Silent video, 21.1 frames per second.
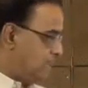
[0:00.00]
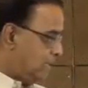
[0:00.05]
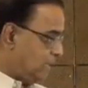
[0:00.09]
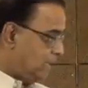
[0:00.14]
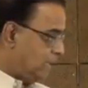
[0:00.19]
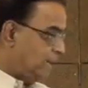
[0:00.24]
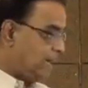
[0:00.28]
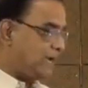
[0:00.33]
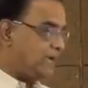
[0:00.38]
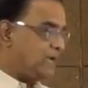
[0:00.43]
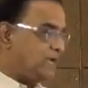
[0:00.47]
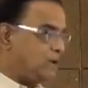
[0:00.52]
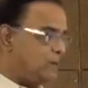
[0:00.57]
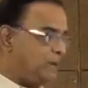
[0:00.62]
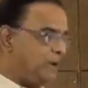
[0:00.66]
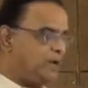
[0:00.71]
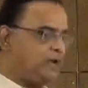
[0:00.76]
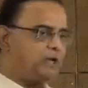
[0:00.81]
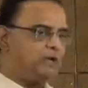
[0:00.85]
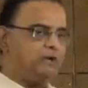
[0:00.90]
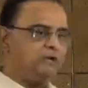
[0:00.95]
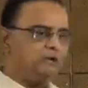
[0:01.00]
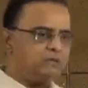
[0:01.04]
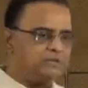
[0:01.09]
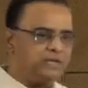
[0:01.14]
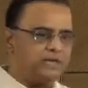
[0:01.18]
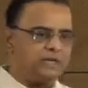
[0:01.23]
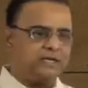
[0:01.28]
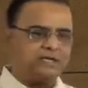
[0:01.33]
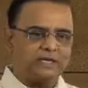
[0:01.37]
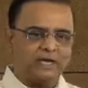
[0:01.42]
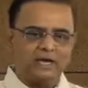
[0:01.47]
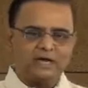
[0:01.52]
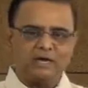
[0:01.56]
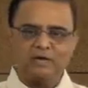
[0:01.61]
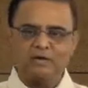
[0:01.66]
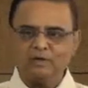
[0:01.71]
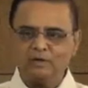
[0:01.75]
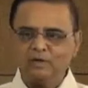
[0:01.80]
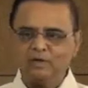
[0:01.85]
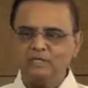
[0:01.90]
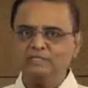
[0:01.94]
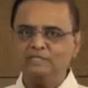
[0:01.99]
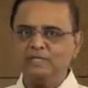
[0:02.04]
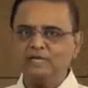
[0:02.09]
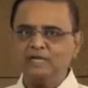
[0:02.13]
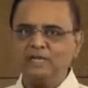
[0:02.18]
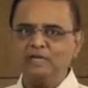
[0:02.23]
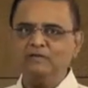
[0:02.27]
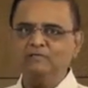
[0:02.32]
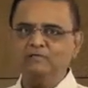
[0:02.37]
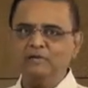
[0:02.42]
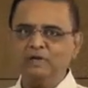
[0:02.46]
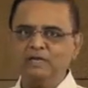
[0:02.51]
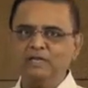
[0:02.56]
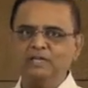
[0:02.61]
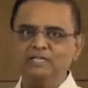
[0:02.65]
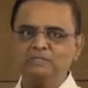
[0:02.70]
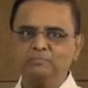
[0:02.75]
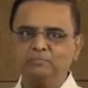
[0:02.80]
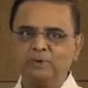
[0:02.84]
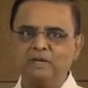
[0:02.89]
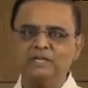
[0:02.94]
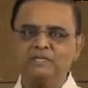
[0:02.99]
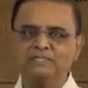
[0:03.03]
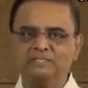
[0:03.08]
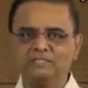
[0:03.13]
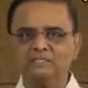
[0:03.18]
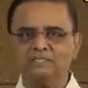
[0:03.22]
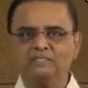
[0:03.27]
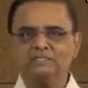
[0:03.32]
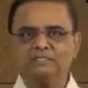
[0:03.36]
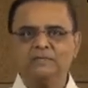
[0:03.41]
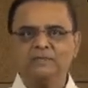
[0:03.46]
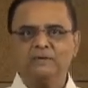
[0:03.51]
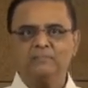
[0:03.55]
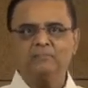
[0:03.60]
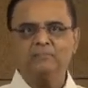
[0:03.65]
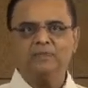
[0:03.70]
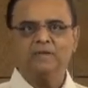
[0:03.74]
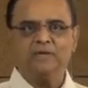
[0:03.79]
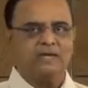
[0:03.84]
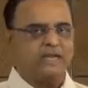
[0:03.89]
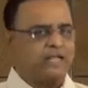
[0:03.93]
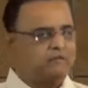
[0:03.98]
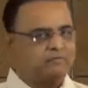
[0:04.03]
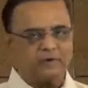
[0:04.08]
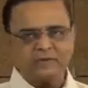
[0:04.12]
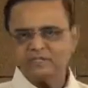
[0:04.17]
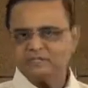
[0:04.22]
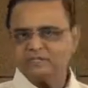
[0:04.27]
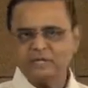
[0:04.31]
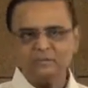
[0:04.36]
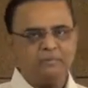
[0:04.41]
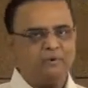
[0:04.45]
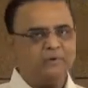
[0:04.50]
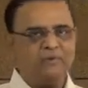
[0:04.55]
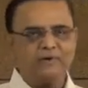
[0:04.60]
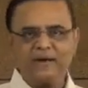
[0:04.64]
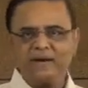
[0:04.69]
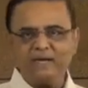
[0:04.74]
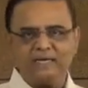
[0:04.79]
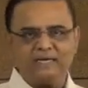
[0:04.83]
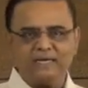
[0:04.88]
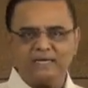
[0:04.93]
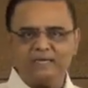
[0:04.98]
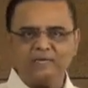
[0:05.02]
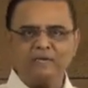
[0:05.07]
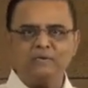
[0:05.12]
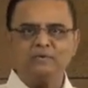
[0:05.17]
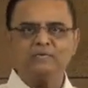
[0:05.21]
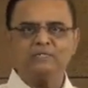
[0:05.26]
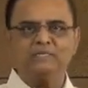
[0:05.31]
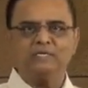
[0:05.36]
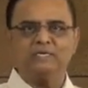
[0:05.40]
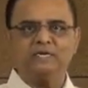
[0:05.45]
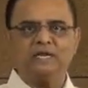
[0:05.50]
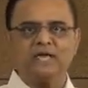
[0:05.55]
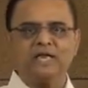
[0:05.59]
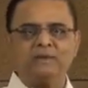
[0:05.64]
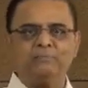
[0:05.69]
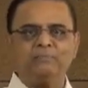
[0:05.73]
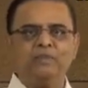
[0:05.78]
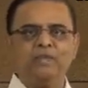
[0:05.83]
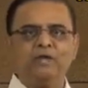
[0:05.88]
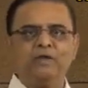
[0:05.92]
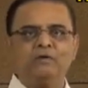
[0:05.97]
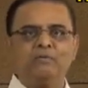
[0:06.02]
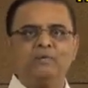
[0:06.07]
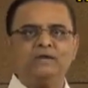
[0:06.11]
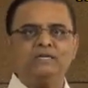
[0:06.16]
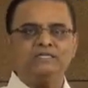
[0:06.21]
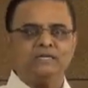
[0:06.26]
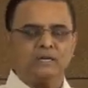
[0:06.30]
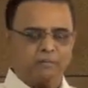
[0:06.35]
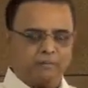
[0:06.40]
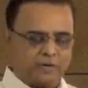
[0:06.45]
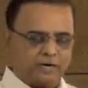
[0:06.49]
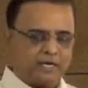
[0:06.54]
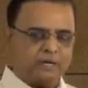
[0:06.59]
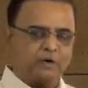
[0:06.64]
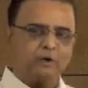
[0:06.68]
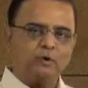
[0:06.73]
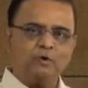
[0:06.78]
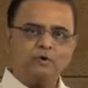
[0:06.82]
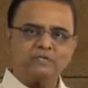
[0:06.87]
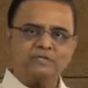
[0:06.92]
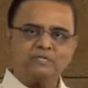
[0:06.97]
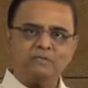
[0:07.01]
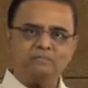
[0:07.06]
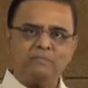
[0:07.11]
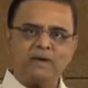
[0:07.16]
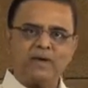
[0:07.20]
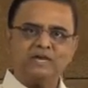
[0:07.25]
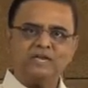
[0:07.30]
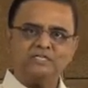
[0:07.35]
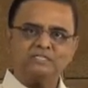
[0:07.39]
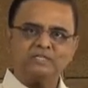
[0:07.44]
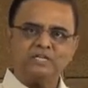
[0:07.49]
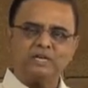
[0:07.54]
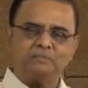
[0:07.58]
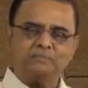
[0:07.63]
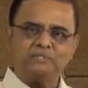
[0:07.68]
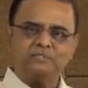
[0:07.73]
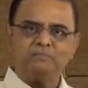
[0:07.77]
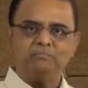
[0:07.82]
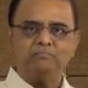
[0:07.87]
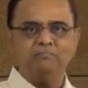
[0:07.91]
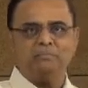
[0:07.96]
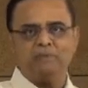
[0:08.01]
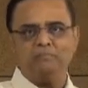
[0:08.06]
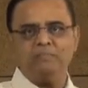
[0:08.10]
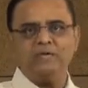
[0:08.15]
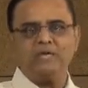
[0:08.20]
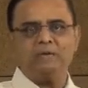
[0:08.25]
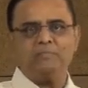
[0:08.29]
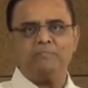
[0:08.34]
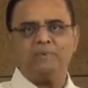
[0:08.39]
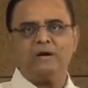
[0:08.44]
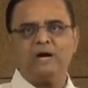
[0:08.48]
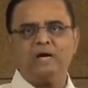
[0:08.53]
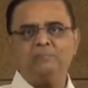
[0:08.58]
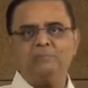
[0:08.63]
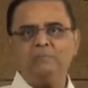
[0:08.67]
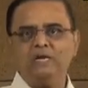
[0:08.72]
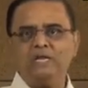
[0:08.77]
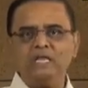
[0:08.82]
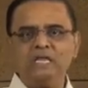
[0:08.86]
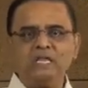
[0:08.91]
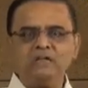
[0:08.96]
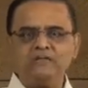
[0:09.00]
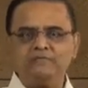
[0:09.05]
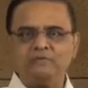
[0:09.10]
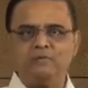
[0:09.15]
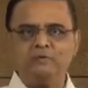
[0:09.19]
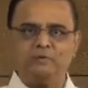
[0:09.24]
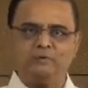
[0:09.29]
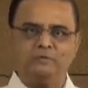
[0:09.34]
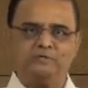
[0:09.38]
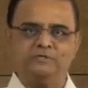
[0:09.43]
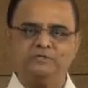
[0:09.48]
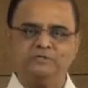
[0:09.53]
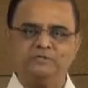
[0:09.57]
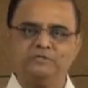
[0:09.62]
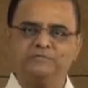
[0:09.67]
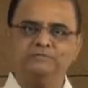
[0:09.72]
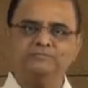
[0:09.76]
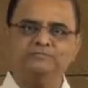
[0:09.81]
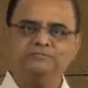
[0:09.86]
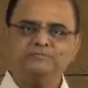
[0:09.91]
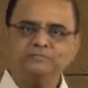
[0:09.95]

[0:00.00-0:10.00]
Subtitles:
Like we are using technology in various places. Take, for example, writing. There was a time when somebody wrote in manuscripts, maybe a palm leaf, who knows.